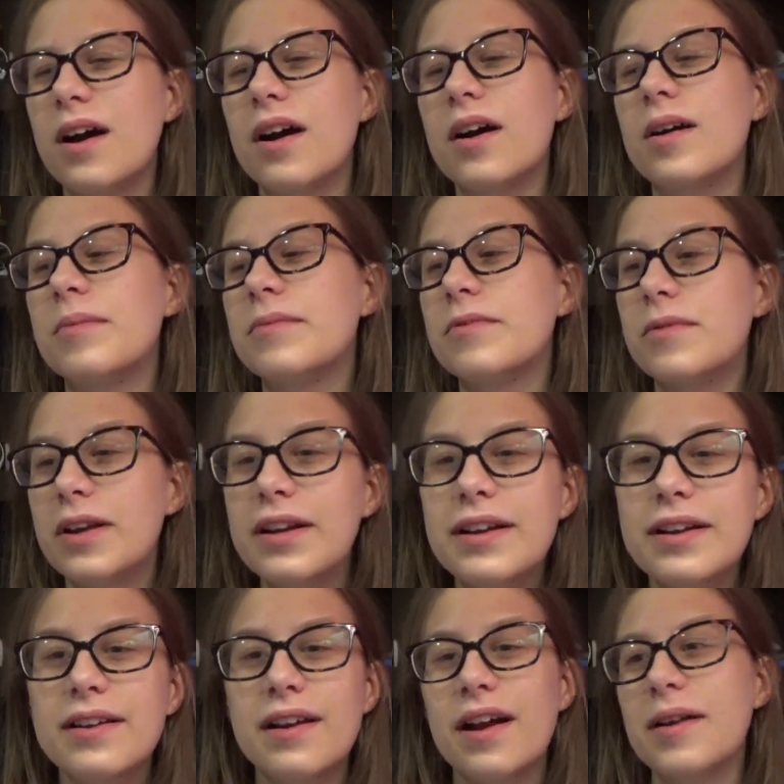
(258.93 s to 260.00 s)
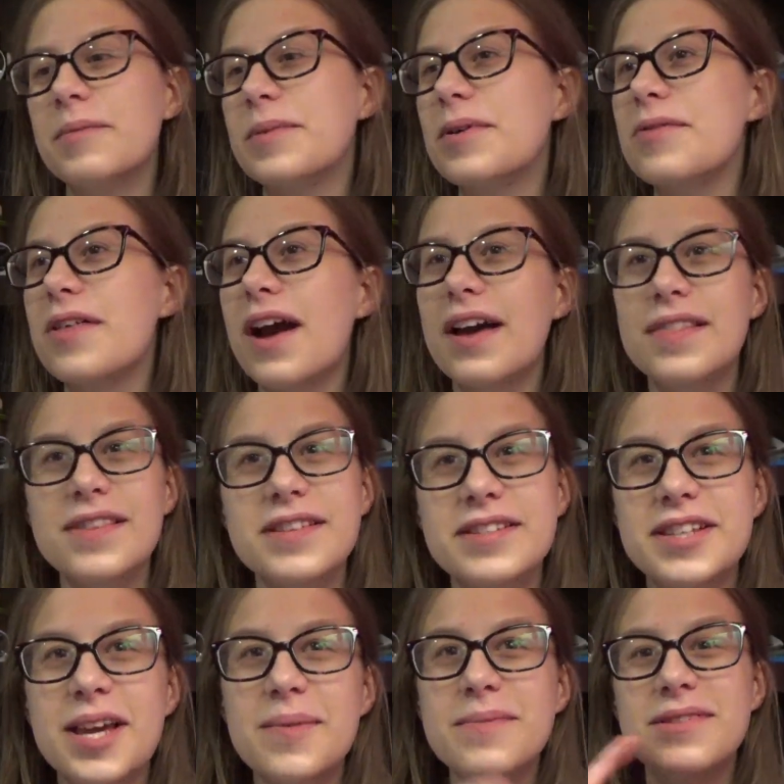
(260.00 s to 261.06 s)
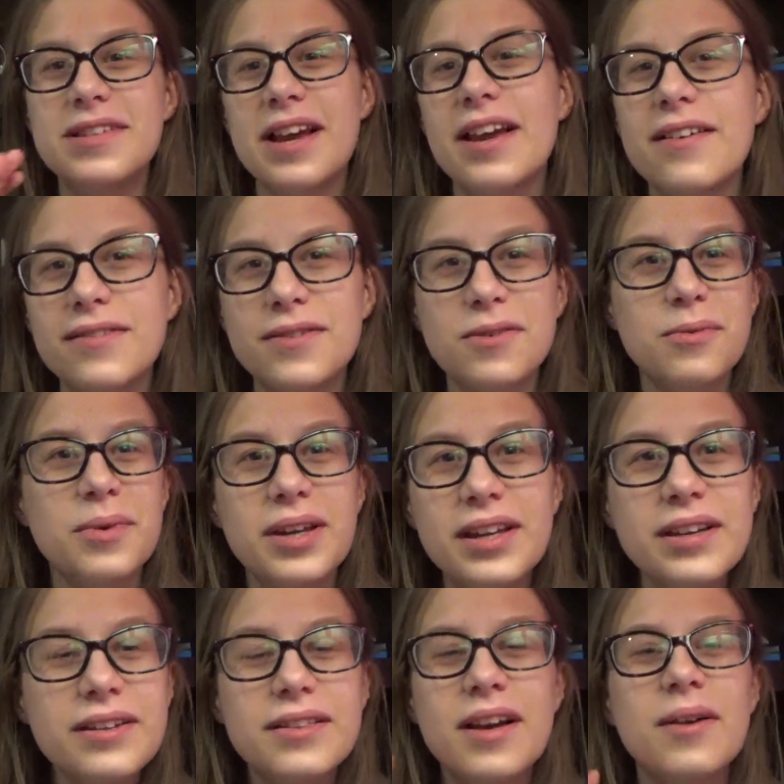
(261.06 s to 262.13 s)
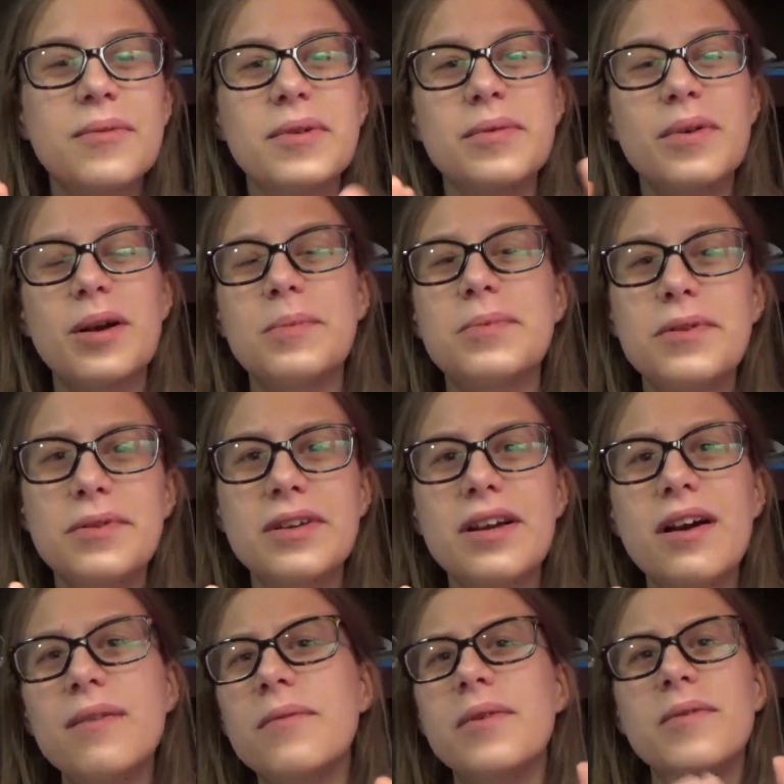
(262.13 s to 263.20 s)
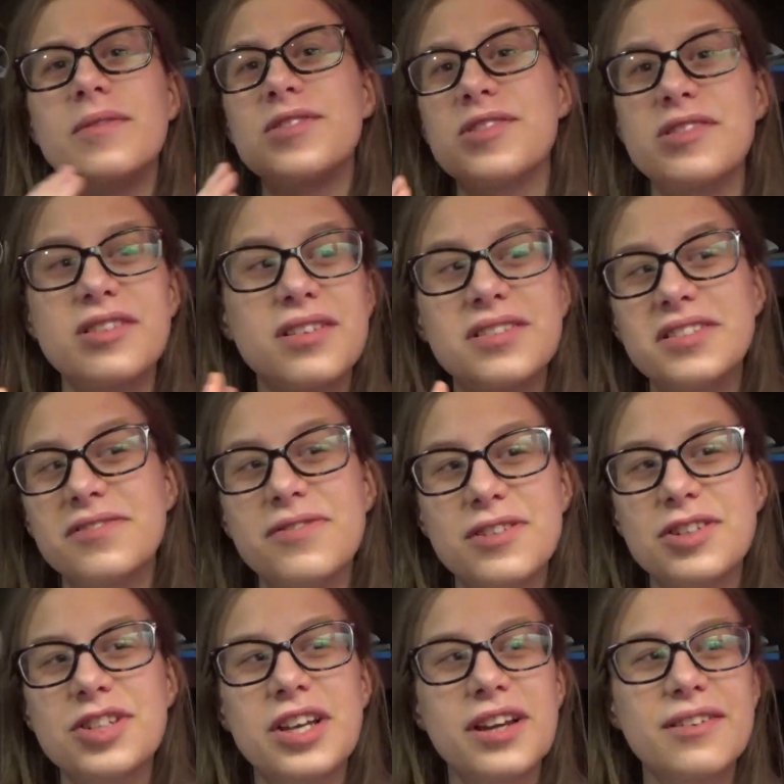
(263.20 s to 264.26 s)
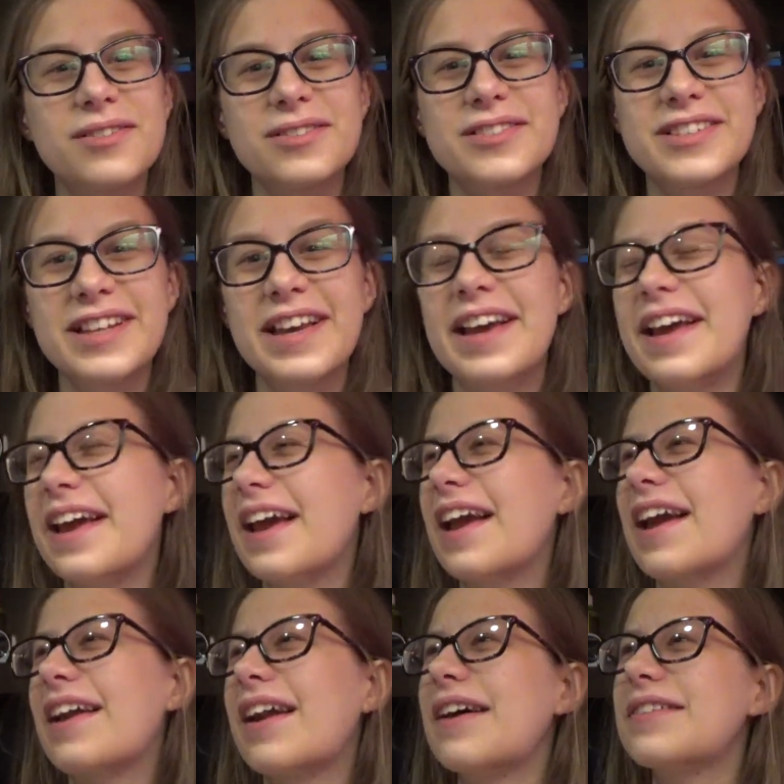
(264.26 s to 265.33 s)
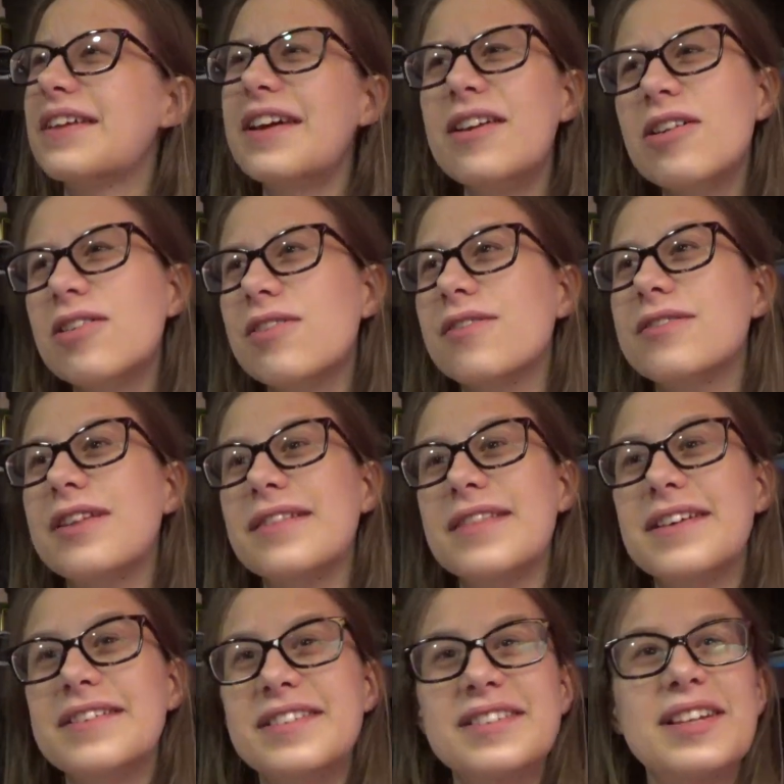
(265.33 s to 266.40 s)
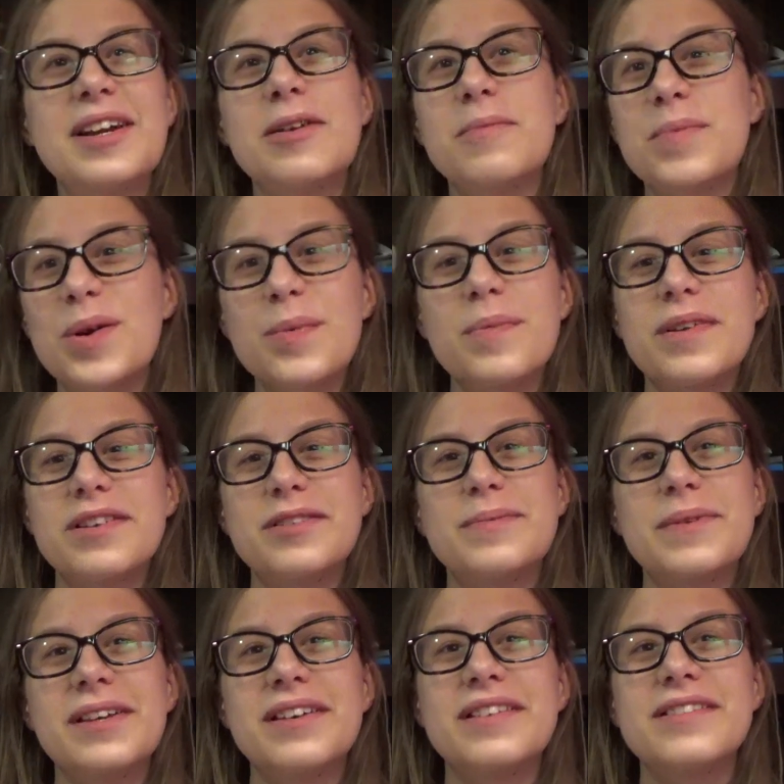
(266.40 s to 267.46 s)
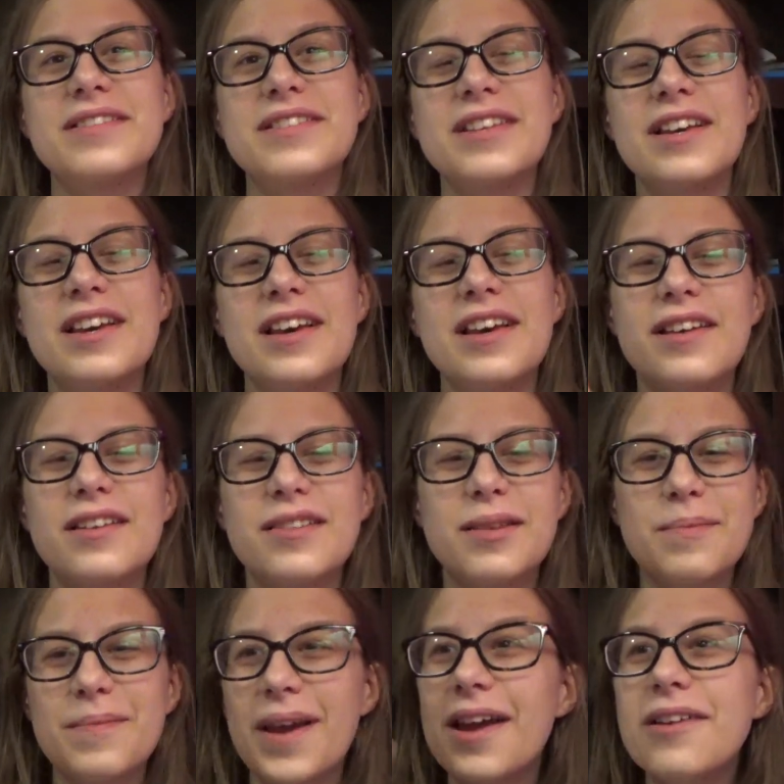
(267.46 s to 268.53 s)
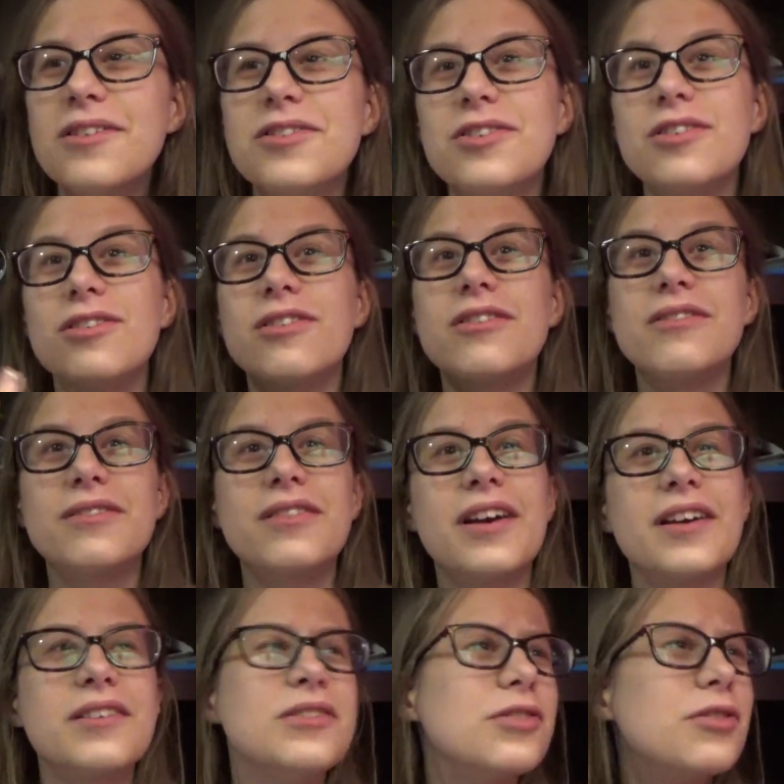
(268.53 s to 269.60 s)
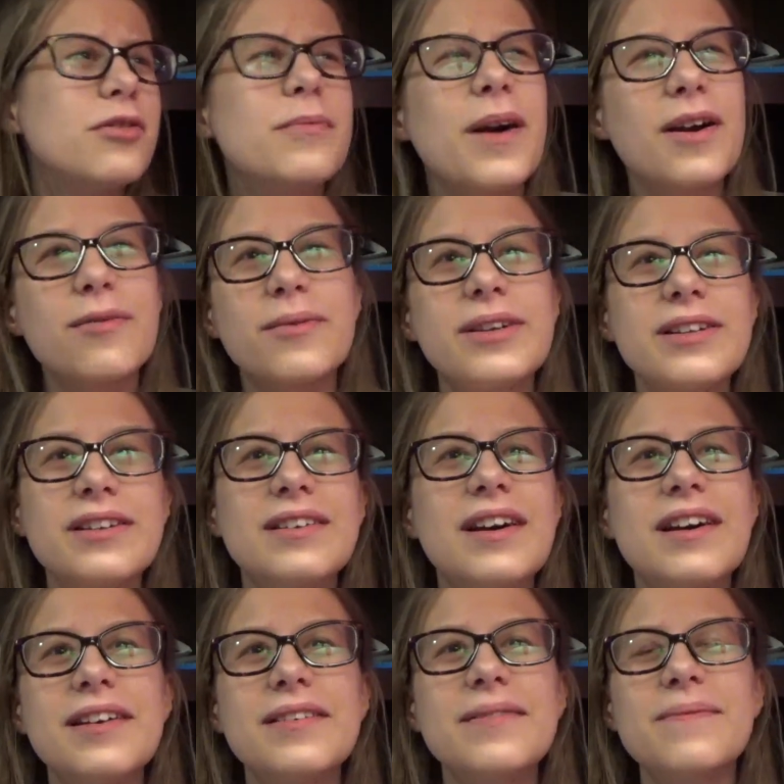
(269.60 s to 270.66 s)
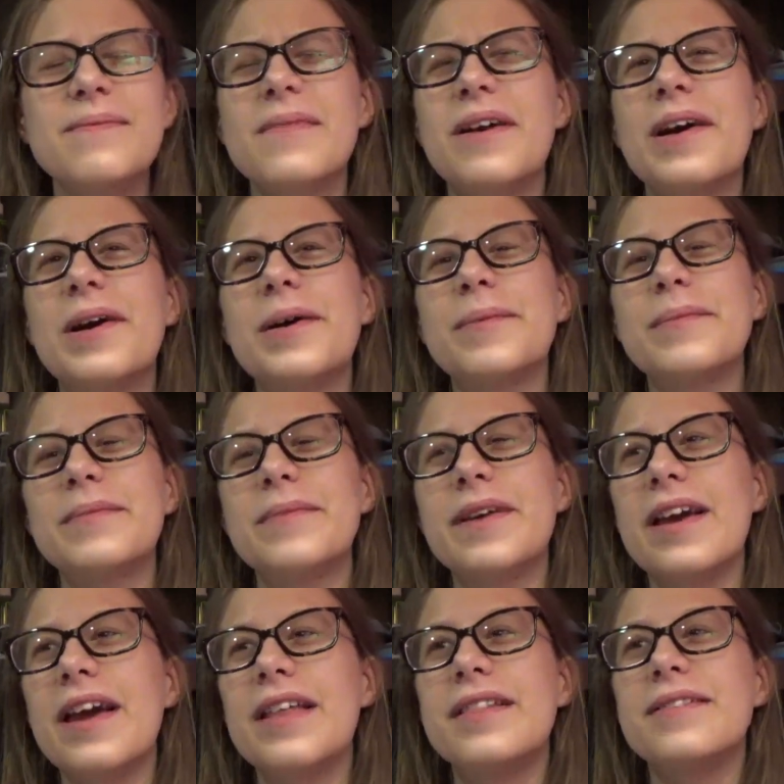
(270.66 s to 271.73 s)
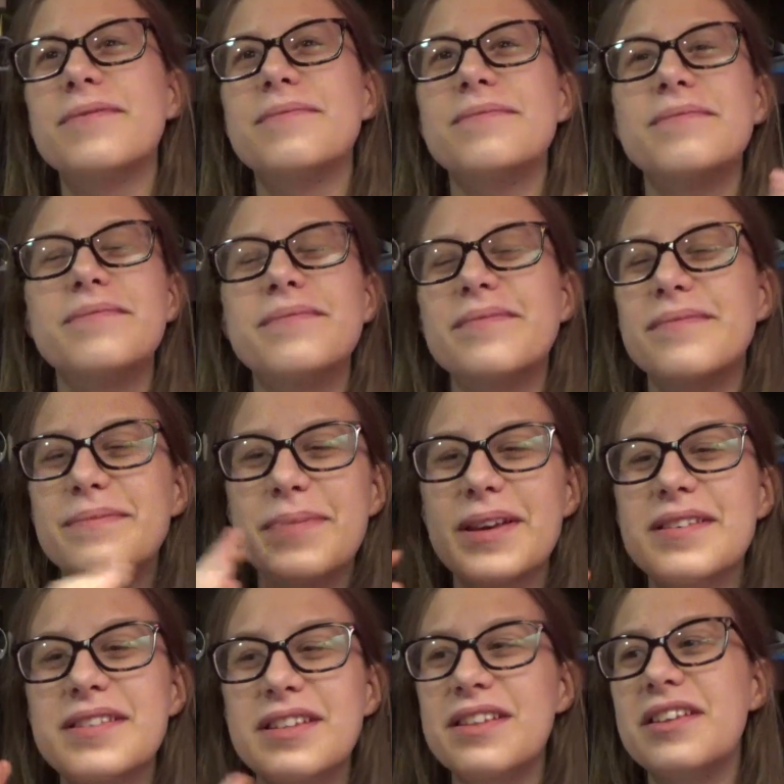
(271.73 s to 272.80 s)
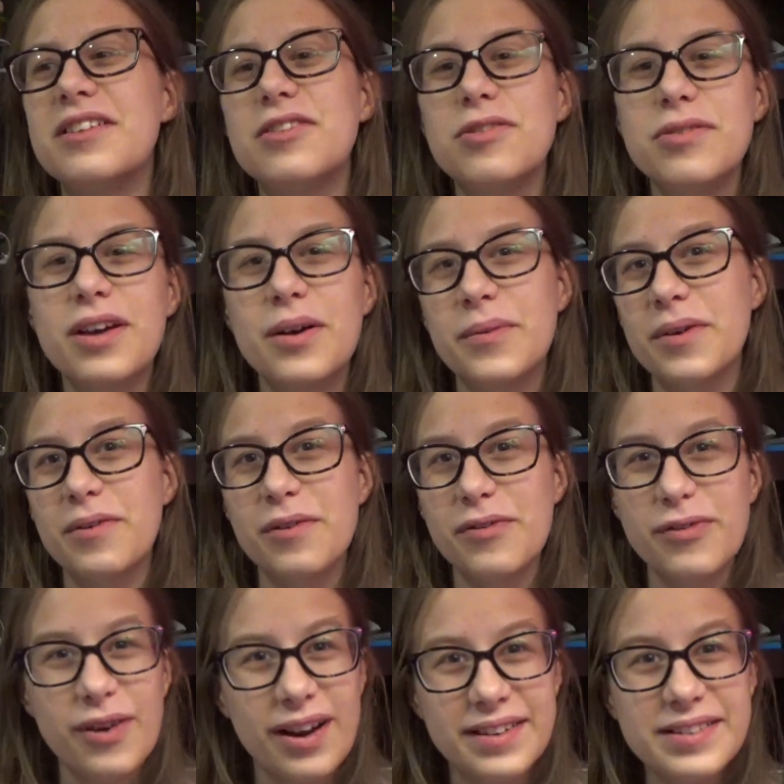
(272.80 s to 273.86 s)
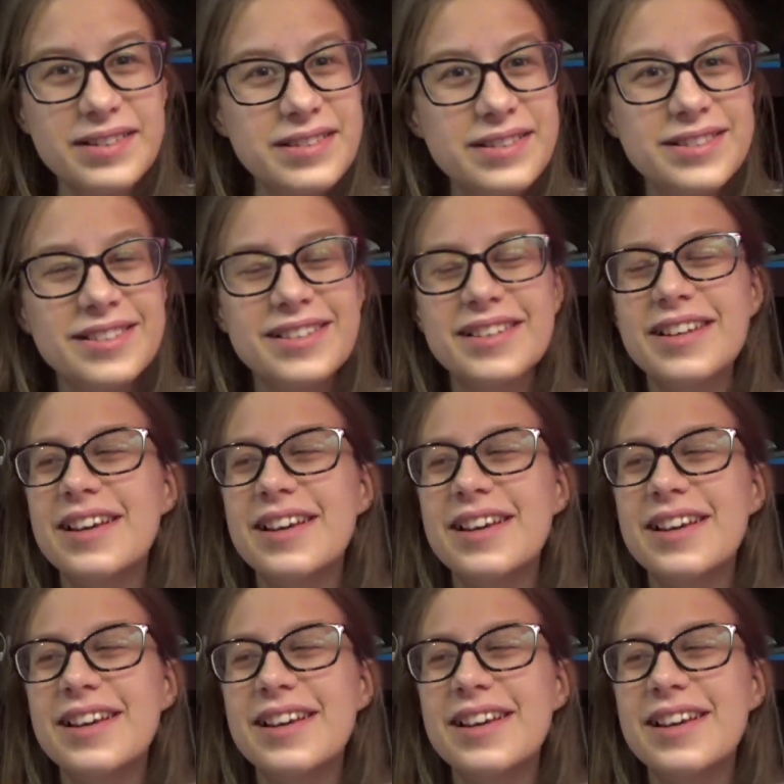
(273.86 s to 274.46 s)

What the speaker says: Rena and I both had the same day of the week that we were uploading on. We were just on different channels. And I later heard that they did that on purpose because the manager like knew about Rena and I, and basically knew that we were friends.